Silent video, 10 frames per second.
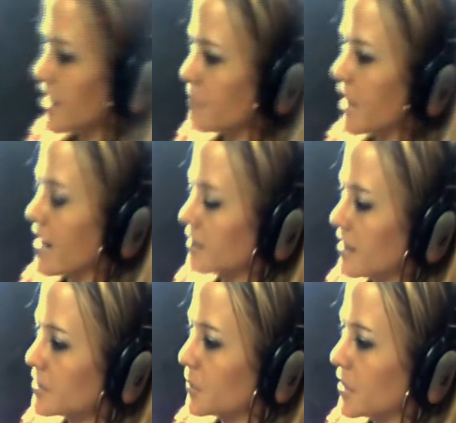came back,
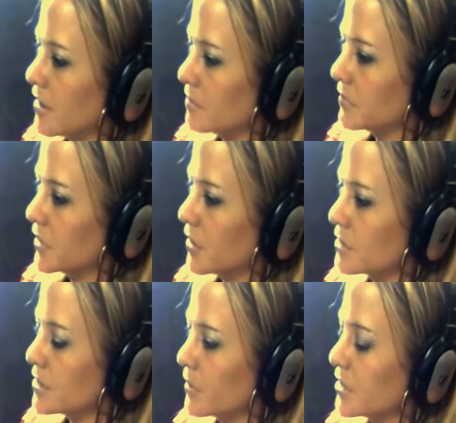that's when
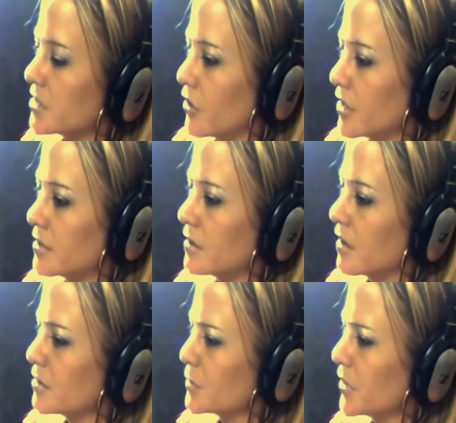someone started
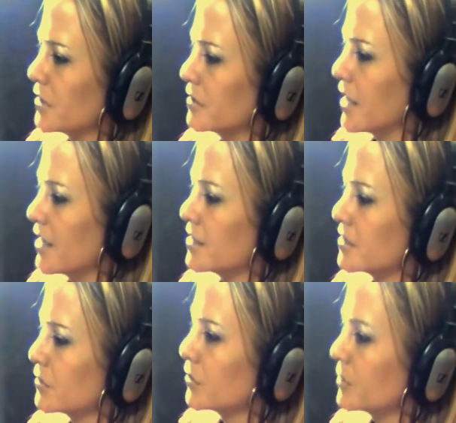spreading
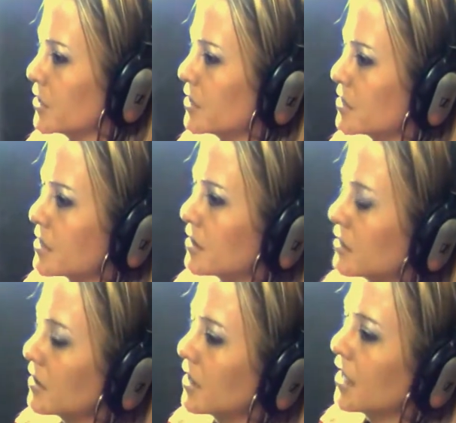lies and rumors,
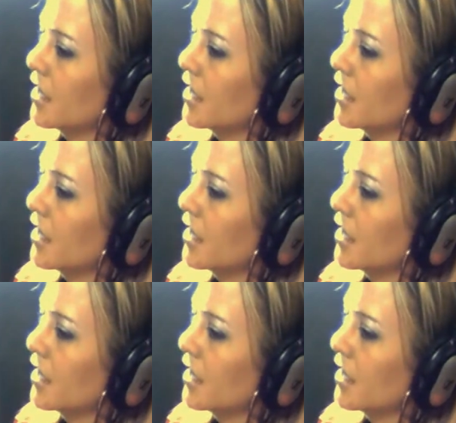and